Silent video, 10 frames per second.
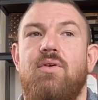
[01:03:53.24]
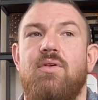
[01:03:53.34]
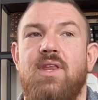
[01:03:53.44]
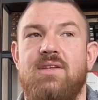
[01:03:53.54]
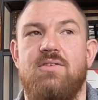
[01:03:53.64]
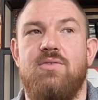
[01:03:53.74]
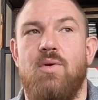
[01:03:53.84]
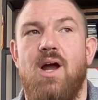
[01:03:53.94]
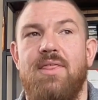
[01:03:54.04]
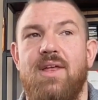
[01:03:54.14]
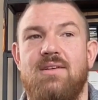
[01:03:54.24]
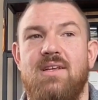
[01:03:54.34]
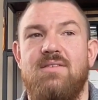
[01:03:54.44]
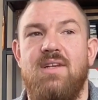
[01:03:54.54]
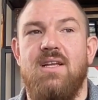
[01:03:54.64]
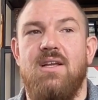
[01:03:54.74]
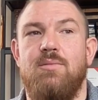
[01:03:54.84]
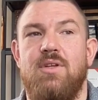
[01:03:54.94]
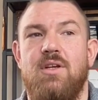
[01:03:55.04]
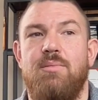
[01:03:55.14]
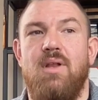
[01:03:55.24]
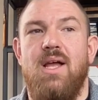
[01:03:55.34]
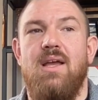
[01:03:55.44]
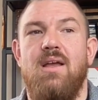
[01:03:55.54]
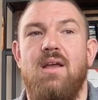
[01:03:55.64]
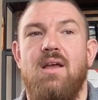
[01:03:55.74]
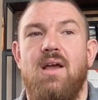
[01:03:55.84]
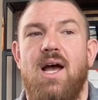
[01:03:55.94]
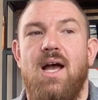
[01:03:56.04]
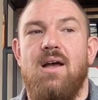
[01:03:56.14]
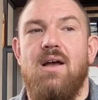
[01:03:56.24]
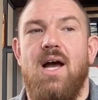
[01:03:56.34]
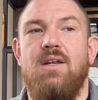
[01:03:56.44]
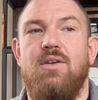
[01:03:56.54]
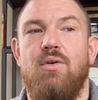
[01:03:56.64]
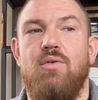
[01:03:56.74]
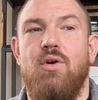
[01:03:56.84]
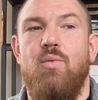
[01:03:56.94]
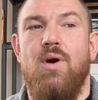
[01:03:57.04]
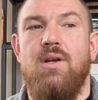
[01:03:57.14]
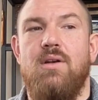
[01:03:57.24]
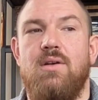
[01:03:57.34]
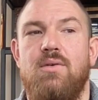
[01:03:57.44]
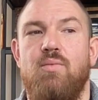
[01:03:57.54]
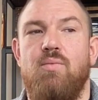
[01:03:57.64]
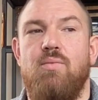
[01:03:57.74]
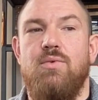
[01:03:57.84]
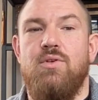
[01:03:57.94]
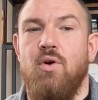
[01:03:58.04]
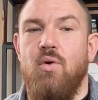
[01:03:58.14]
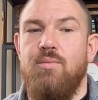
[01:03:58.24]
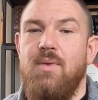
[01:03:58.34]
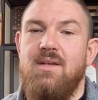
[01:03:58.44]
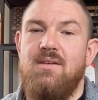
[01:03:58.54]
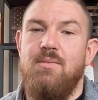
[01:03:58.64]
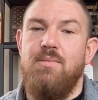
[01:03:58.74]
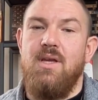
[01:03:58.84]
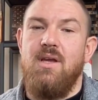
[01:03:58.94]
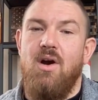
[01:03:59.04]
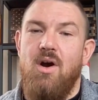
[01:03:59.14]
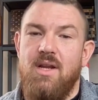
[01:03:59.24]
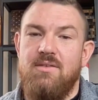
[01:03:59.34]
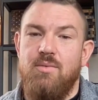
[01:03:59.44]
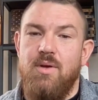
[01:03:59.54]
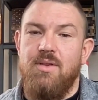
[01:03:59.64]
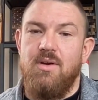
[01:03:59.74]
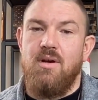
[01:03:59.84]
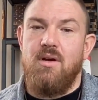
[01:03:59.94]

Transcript: this is where authenticity comes into play. I don't know what told me to be honest with her.